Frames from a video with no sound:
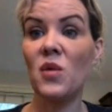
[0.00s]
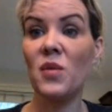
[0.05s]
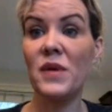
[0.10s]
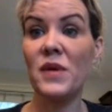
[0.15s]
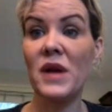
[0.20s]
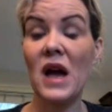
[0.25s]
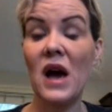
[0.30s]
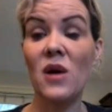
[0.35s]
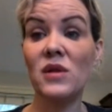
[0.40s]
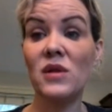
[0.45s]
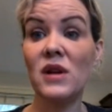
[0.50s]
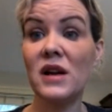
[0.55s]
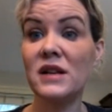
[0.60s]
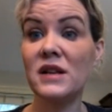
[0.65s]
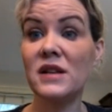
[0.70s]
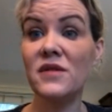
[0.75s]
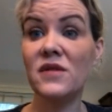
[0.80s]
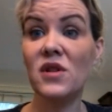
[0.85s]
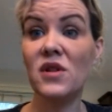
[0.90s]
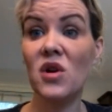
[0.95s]
It will be
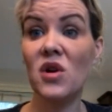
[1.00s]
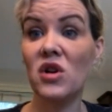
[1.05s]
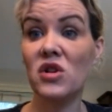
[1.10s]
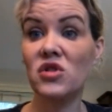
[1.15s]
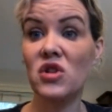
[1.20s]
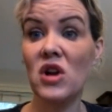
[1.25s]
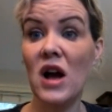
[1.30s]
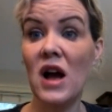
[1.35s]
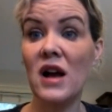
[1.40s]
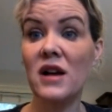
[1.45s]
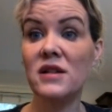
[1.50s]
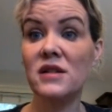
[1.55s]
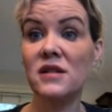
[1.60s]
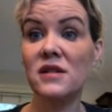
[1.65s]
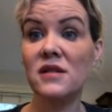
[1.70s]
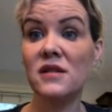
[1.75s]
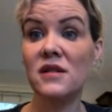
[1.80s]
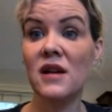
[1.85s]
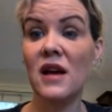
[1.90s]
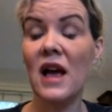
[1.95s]
outlined in the
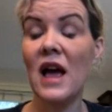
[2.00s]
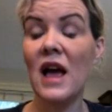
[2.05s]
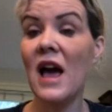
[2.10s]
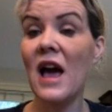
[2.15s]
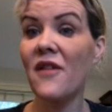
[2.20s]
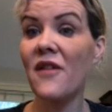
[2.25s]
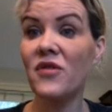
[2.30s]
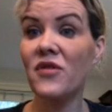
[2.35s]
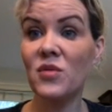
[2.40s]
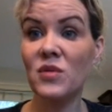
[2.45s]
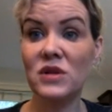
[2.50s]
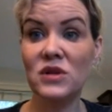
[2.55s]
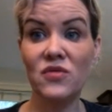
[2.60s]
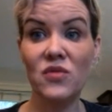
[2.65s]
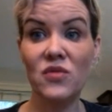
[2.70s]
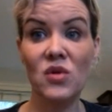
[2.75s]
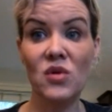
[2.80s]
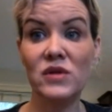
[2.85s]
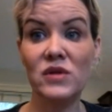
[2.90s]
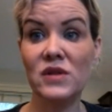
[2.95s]
contract,
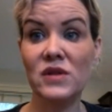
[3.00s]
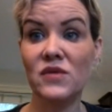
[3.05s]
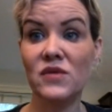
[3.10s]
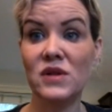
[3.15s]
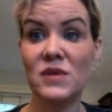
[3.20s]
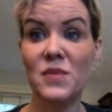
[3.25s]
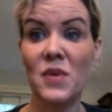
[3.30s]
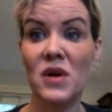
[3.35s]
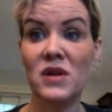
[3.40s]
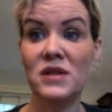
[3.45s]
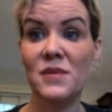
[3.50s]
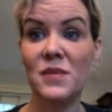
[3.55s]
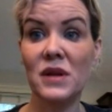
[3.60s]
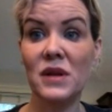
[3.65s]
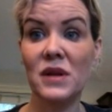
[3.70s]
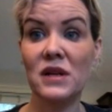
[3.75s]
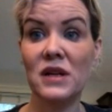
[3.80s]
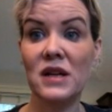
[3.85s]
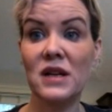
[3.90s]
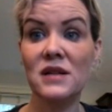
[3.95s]
everyone's roles and
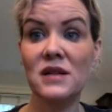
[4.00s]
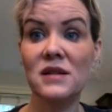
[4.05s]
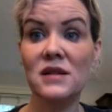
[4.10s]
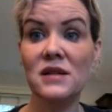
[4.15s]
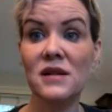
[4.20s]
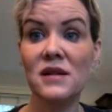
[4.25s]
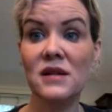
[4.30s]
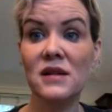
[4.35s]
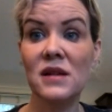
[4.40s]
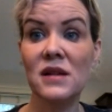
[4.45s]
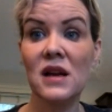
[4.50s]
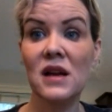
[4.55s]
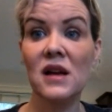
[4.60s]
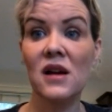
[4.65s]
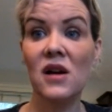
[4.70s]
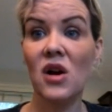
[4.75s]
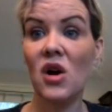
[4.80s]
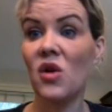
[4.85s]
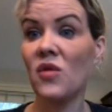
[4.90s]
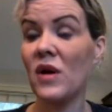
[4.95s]
responsibilities
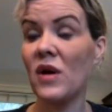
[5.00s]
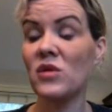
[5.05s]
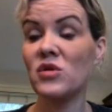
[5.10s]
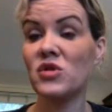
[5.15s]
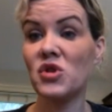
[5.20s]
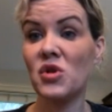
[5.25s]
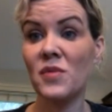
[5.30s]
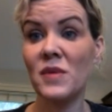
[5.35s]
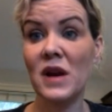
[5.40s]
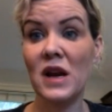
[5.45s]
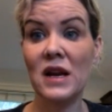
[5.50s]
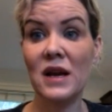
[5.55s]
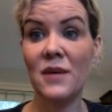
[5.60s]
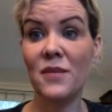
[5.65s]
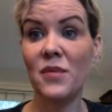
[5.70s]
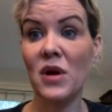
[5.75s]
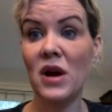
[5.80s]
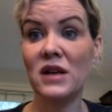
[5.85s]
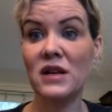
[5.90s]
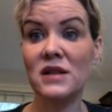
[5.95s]
around
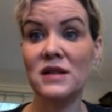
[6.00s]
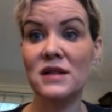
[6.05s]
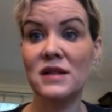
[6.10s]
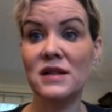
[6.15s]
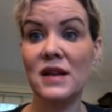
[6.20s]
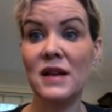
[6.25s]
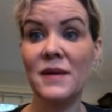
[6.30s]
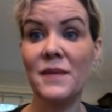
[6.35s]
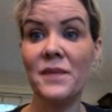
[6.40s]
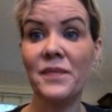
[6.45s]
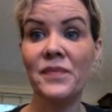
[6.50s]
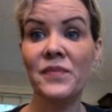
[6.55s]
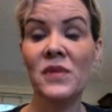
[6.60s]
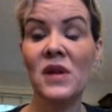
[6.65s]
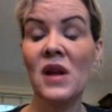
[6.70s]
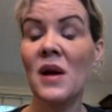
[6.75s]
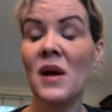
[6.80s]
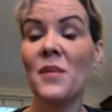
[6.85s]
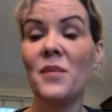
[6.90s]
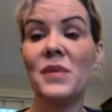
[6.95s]
terminating a pregnancy,
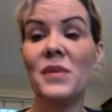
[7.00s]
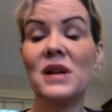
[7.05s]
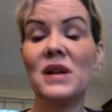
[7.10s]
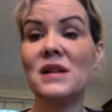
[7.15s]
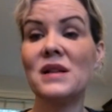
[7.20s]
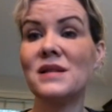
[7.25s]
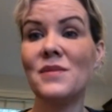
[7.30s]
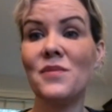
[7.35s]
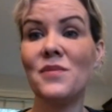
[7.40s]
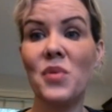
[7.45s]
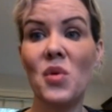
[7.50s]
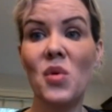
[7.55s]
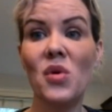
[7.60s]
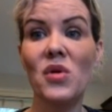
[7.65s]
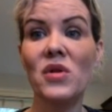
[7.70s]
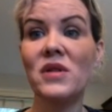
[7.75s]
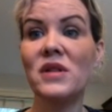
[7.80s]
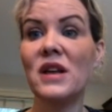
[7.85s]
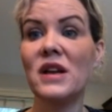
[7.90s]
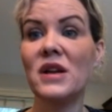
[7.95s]
but it is
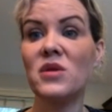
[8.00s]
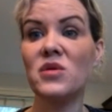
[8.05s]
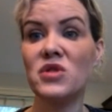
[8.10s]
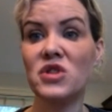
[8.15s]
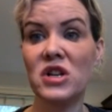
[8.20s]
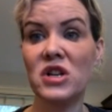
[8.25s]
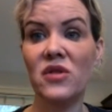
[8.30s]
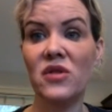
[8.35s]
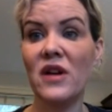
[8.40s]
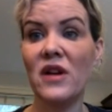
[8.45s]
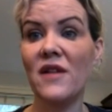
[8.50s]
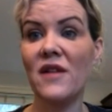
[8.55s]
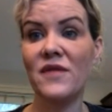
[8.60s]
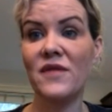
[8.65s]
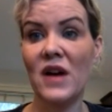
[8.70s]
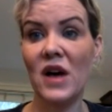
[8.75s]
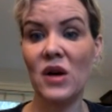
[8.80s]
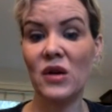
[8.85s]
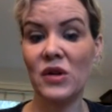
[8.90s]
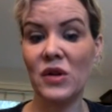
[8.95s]
important that you share
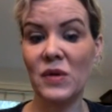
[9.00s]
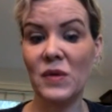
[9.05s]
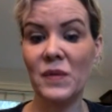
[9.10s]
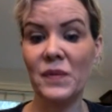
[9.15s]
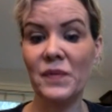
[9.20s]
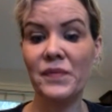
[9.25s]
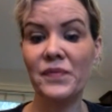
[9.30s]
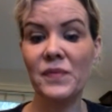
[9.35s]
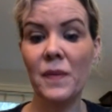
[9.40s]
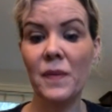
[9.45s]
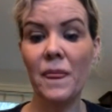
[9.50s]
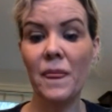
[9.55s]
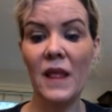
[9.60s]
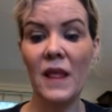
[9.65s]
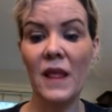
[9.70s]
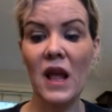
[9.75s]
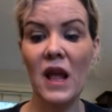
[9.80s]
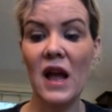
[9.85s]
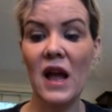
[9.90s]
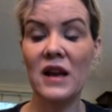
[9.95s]
that value.
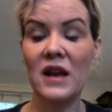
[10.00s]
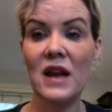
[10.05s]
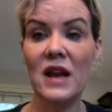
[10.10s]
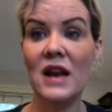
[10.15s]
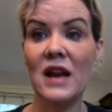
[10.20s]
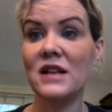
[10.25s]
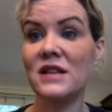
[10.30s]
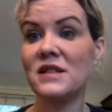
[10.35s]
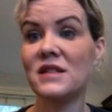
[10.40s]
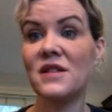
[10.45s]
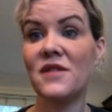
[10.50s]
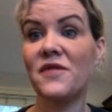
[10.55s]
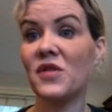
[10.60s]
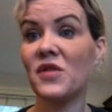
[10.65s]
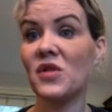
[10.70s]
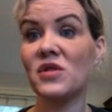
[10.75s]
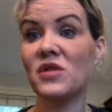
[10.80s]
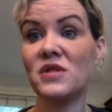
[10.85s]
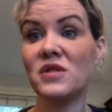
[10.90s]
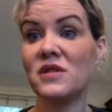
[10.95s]
And it's the
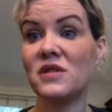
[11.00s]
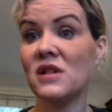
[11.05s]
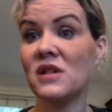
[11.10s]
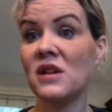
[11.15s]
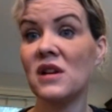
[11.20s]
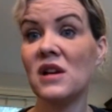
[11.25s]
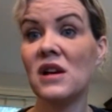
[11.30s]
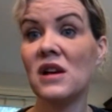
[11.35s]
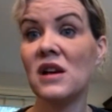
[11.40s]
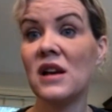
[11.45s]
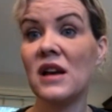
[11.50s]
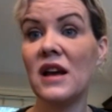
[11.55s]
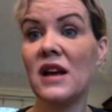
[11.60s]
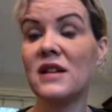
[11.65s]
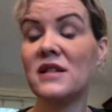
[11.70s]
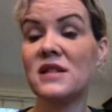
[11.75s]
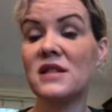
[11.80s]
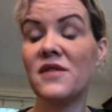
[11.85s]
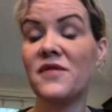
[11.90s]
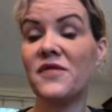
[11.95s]

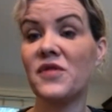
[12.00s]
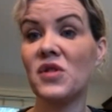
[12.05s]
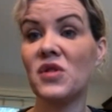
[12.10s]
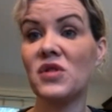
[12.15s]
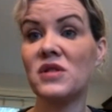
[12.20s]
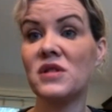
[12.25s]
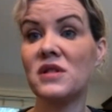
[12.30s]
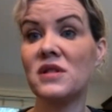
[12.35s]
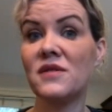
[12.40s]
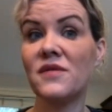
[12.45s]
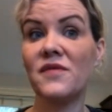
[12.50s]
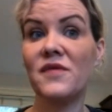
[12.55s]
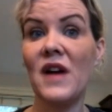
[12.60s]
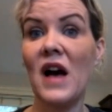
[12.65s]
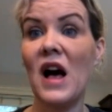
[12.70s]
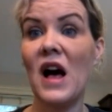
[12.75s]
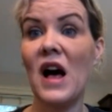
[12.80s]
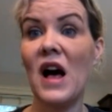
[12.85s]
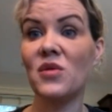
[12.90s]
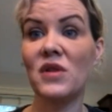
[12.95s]
first
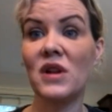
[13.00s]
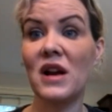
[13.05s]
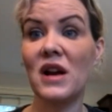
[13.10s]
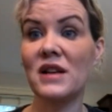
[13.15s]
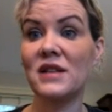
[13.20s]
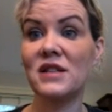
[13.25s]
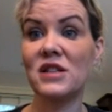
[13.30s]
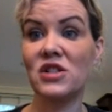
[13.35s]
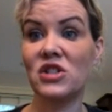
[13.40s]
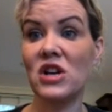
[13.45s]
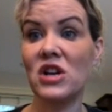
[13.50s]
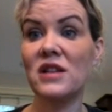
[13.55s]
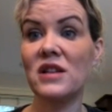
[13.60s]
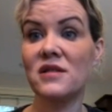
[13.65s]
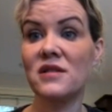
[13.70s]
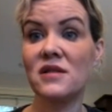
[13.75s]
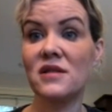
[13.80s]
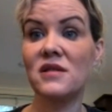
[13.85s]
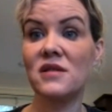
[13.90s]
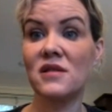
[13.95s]
value that I
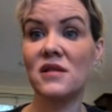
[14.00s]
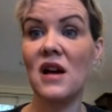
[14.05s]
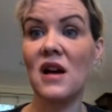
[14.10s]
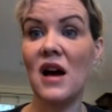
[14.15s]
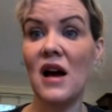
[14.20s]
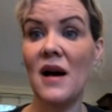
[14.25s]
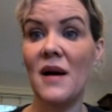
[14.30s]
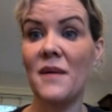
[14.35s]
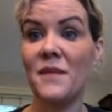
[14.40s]
suggest